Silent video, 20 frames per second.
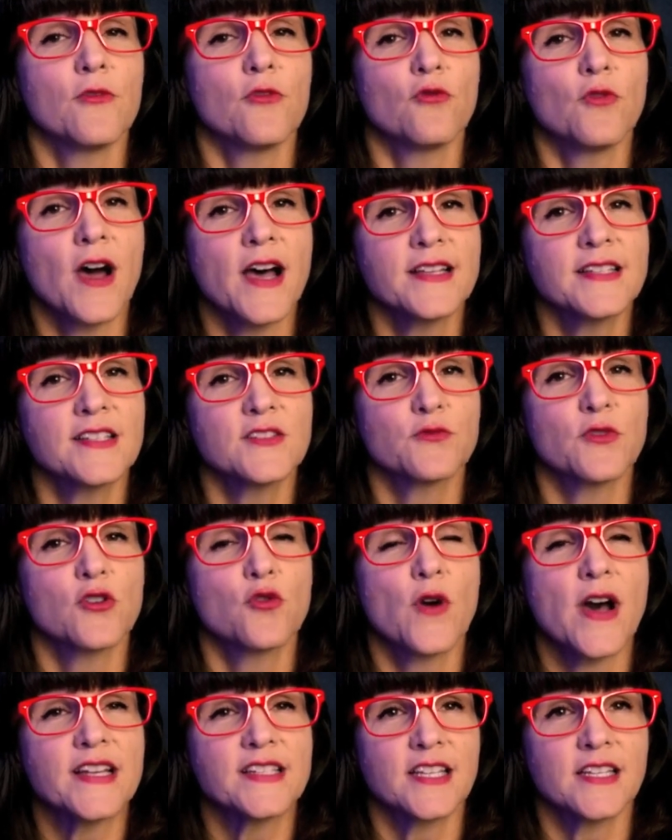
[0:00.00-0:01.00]
Russ
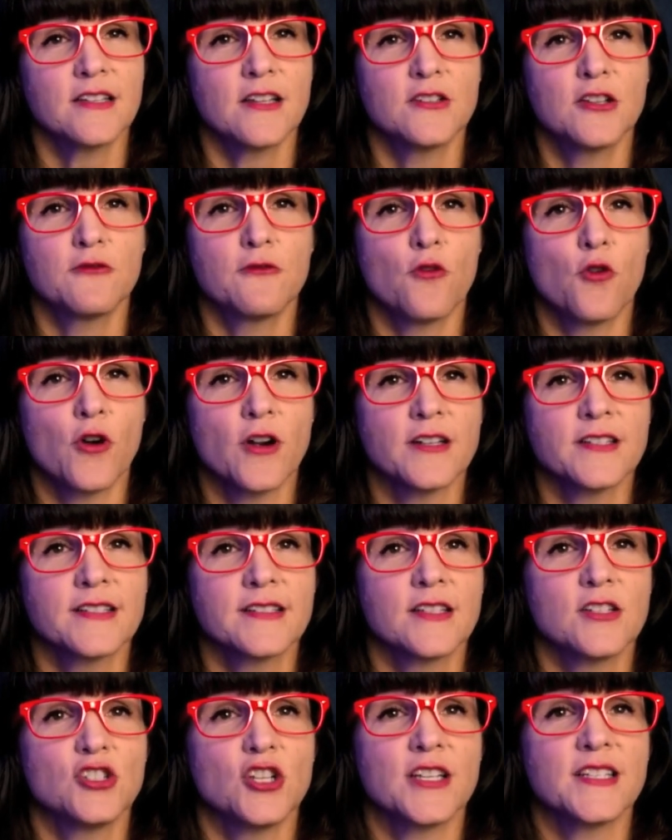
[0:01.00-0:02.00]
requested a
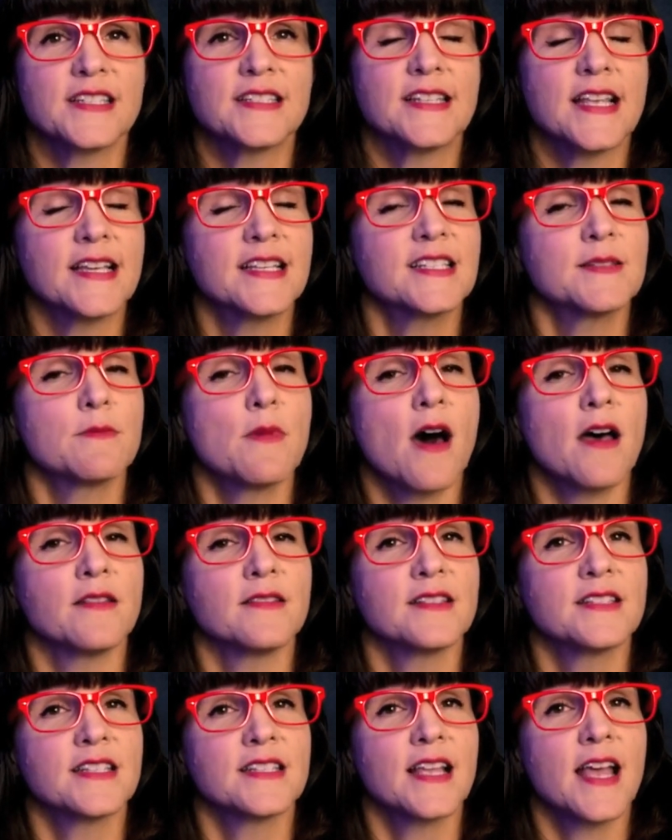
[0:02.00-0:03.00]
divorce just 6
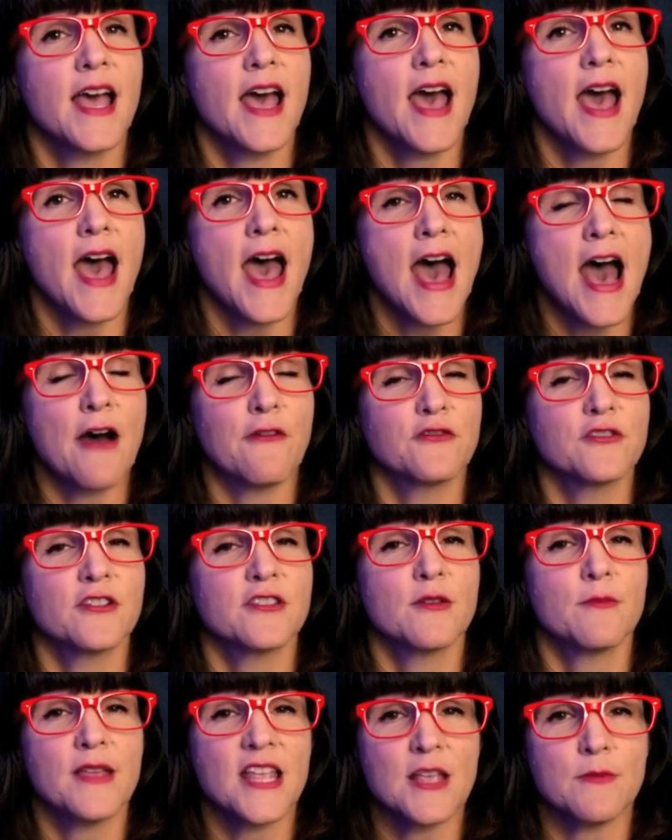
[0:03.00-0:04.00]
months after
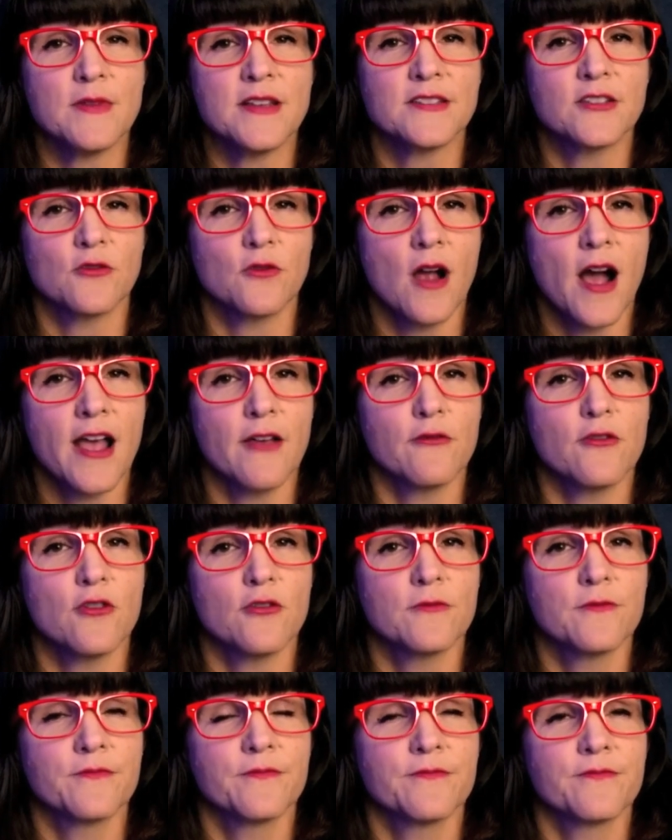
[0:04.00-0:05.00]
the baby's
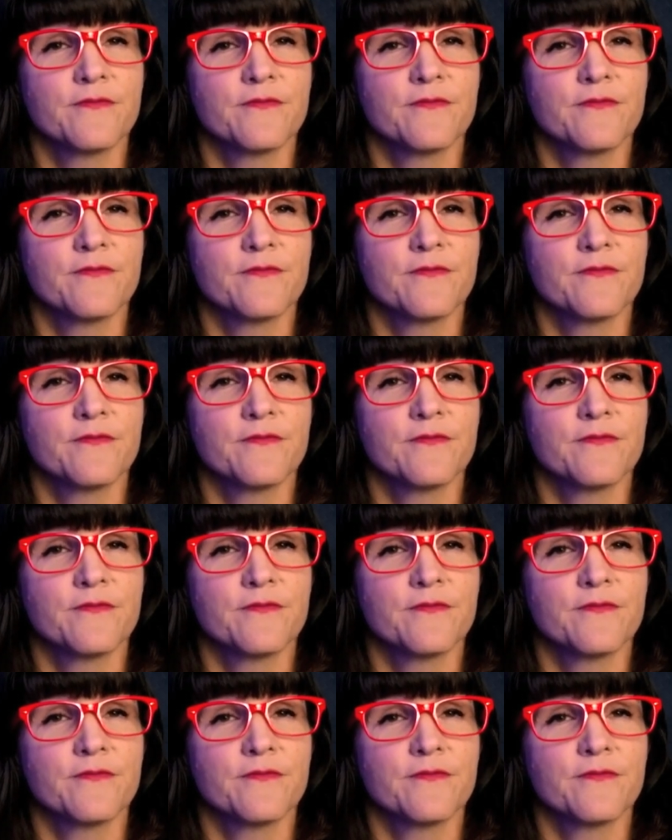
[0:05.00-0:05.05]
arrival.